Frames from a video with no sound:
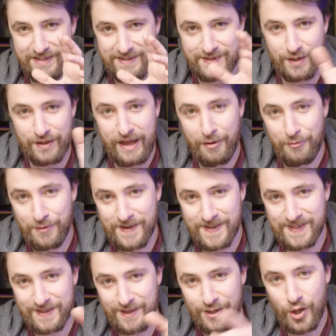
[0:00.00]
So that
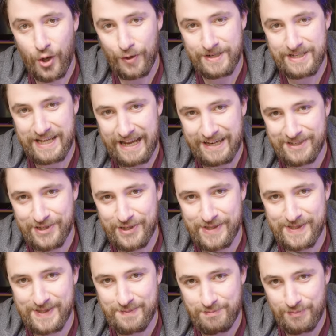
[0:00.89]
was
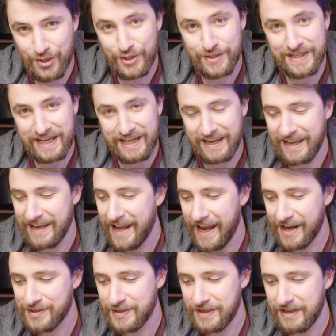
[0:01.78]
contactless muting in
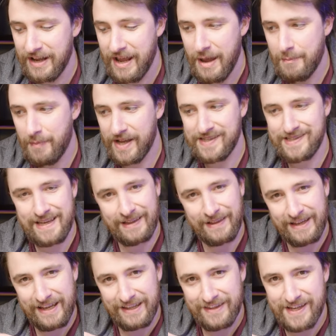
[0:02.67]
action.
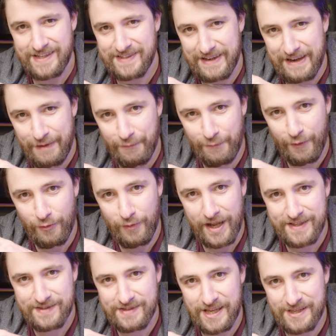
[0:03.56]
Basically, there's an
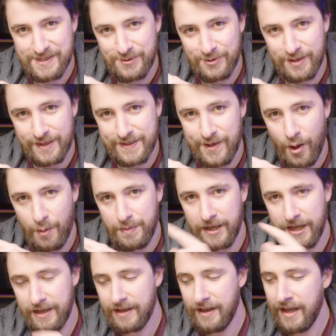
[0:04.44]
infrared sensor in the top
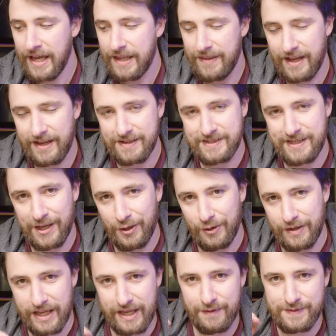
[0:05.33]
here, and that can
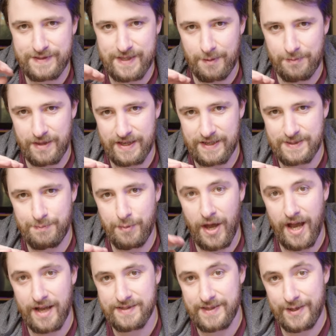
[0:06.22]
tell if something's
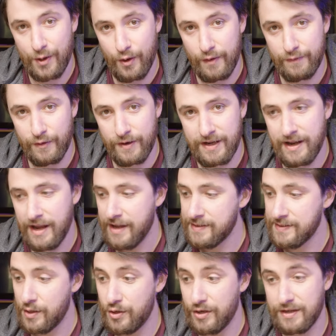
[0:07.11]
passing over it.
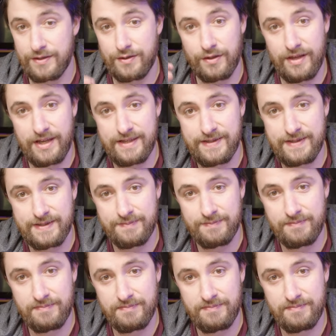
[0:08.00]
So you can do this.